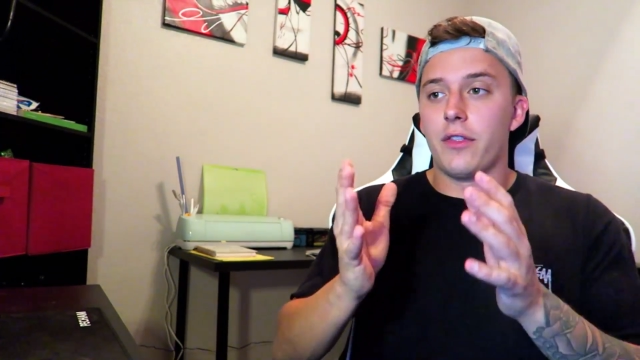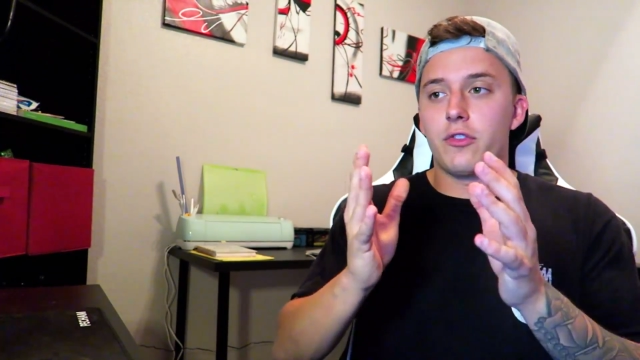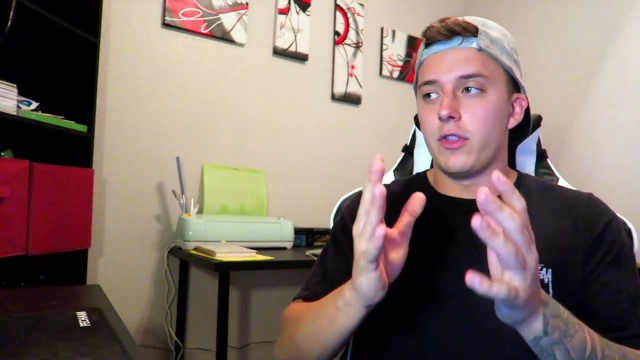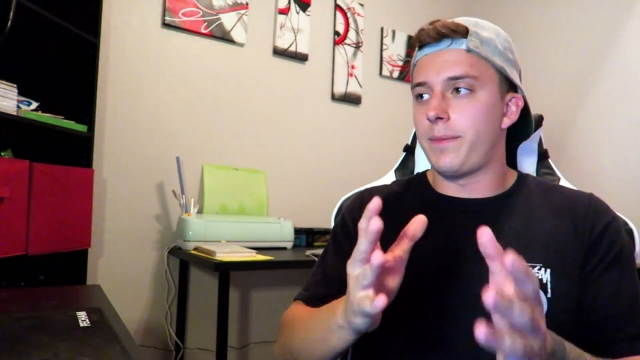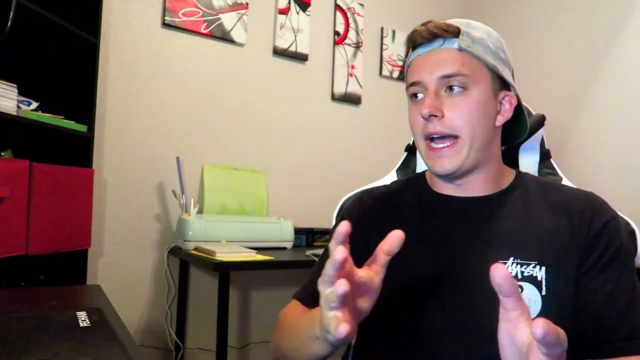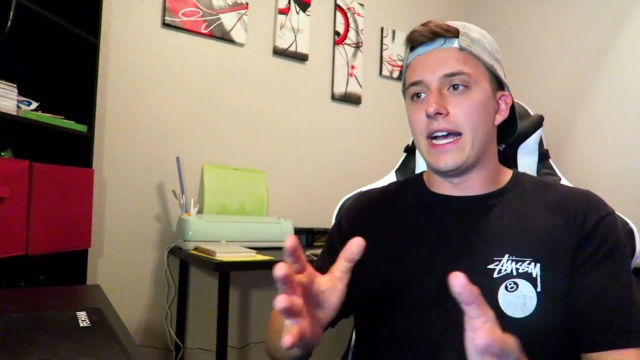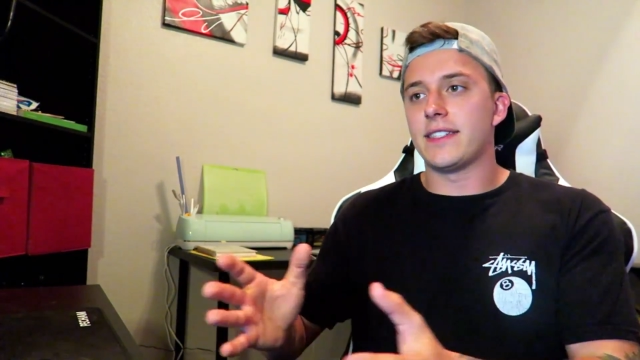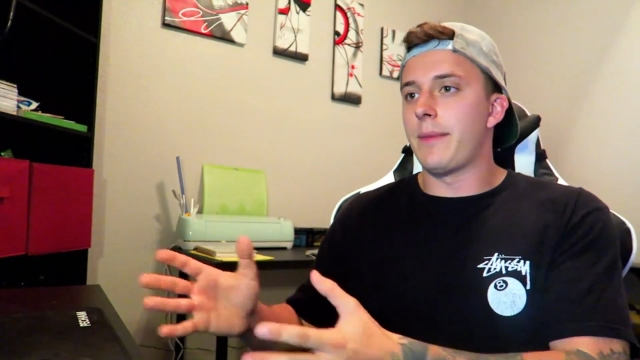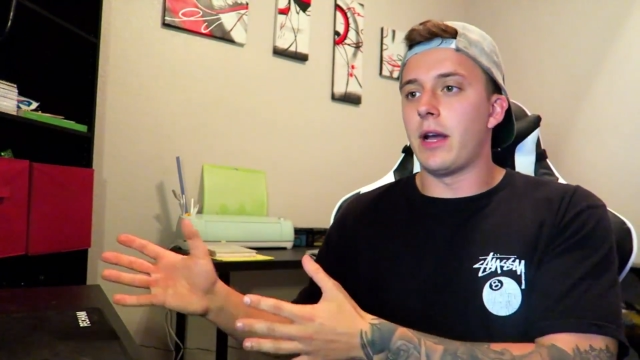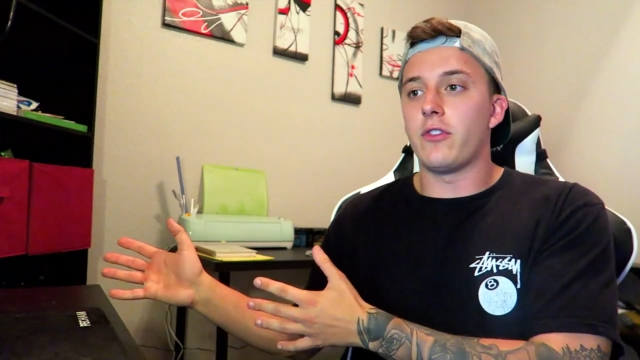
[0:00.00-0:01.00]
through the
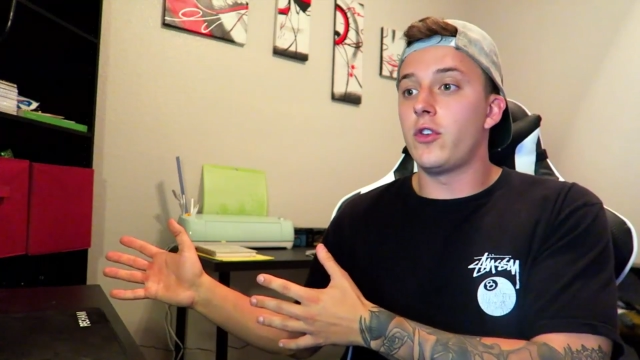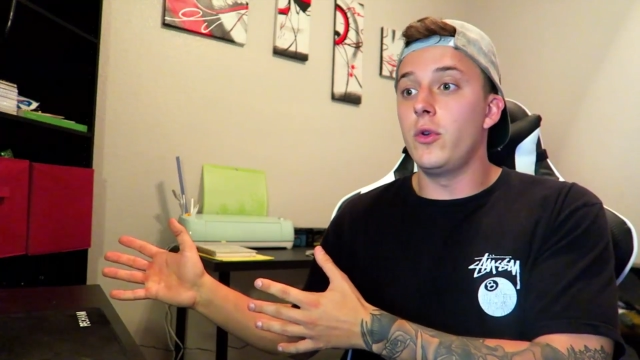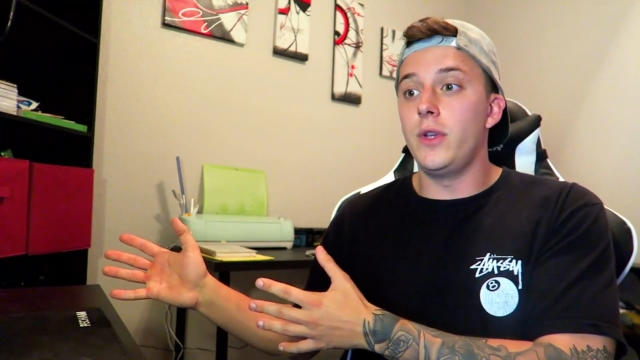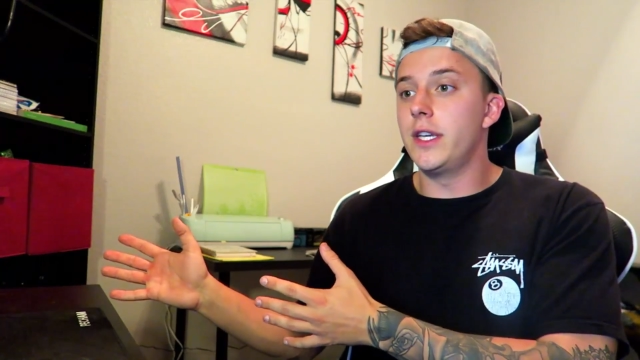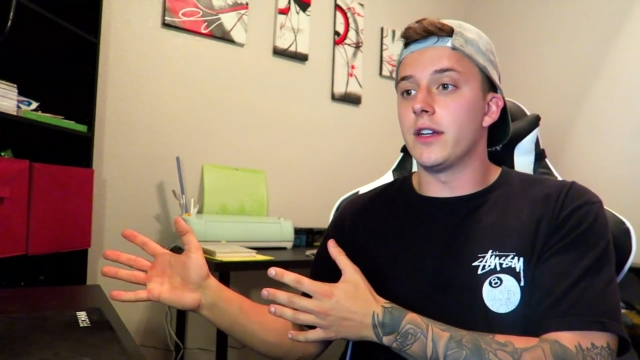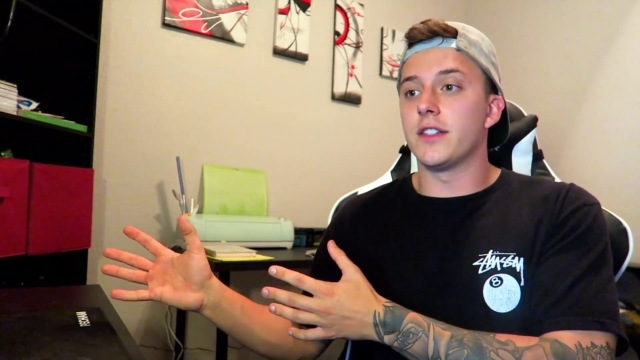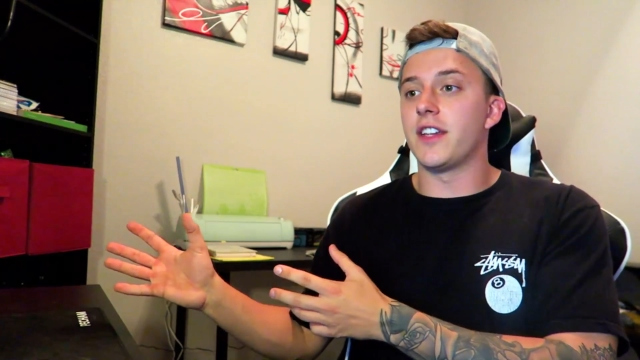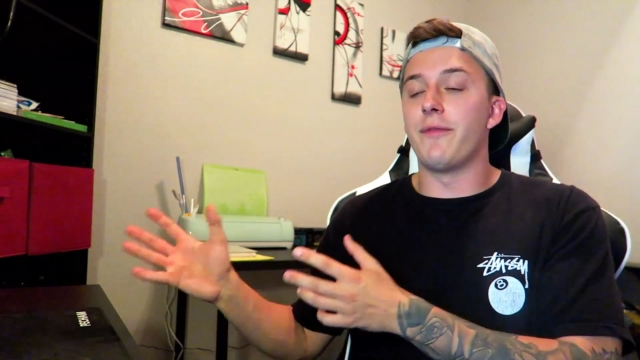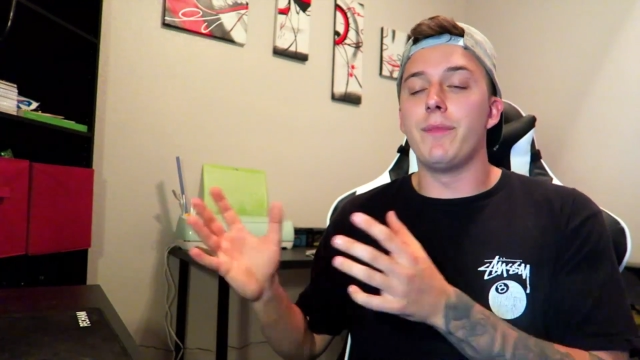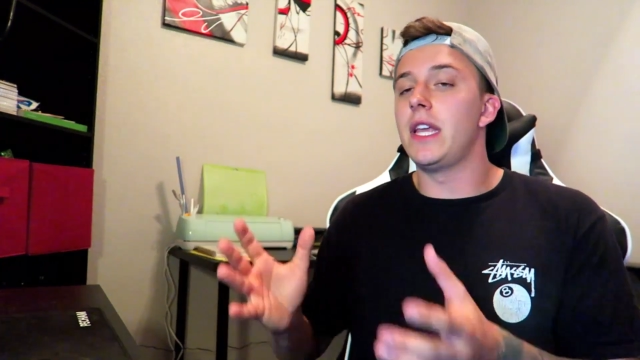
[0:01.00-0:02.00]
past about 2
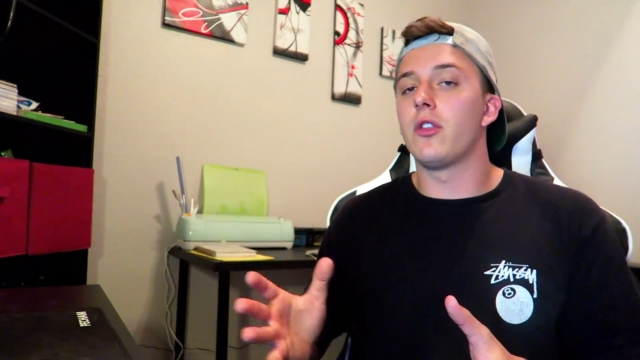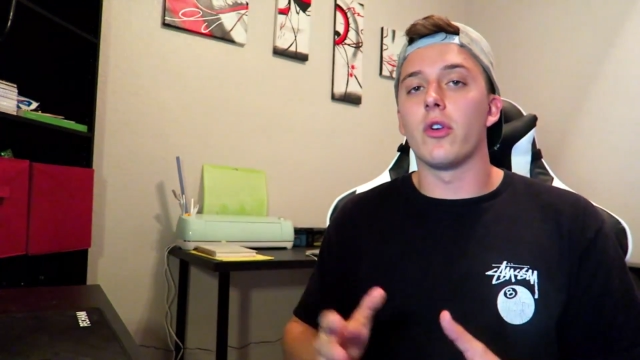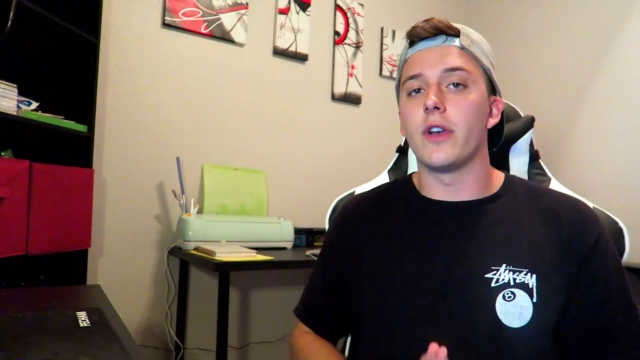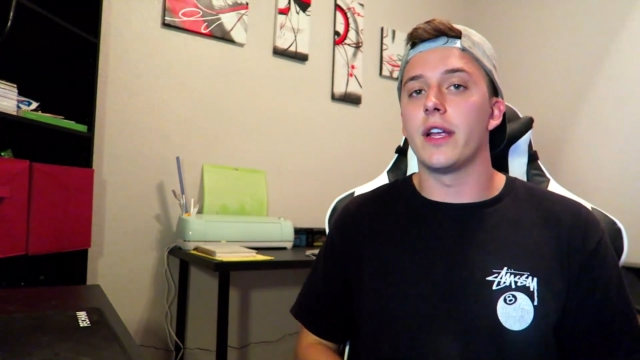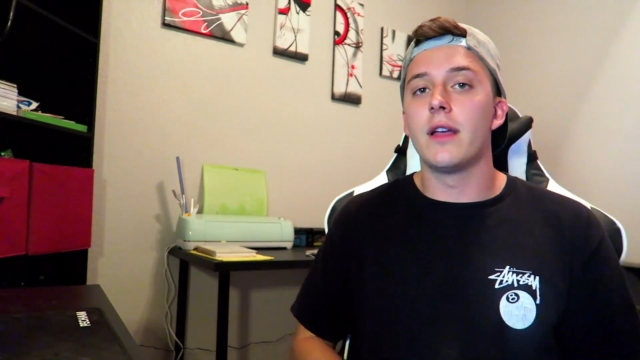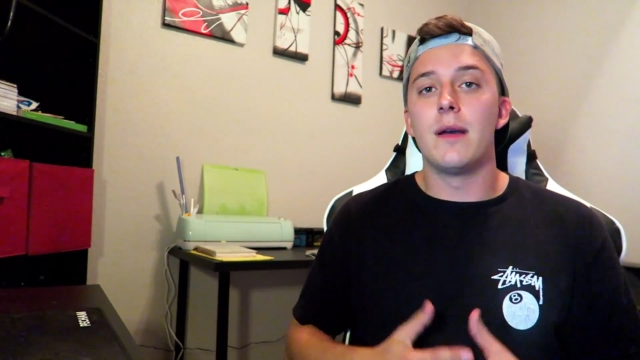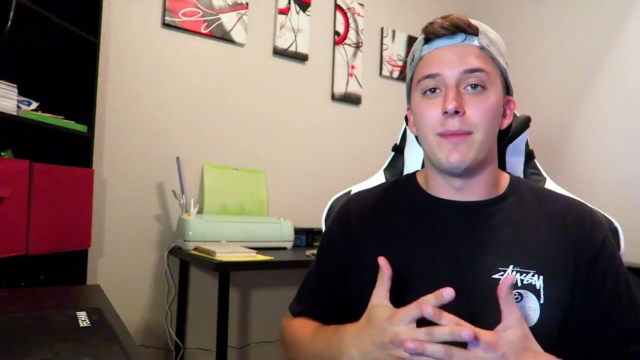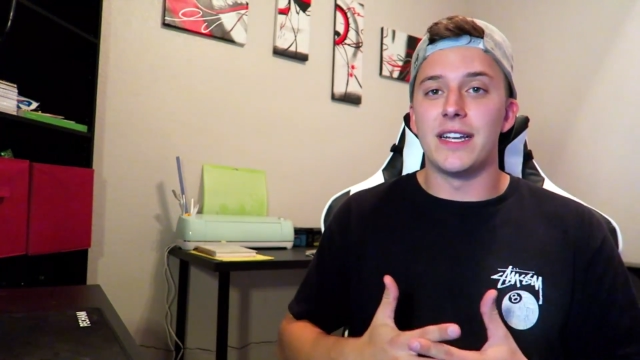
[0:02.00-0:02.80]
years of me learning